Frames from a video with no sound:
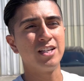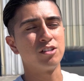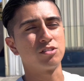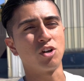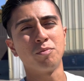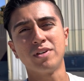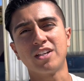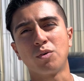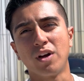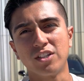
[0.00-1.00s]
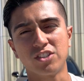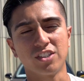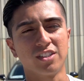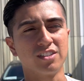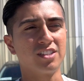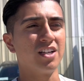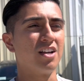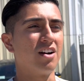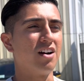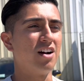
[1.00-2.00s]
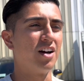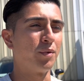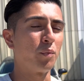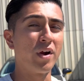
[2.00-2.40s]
so many questions on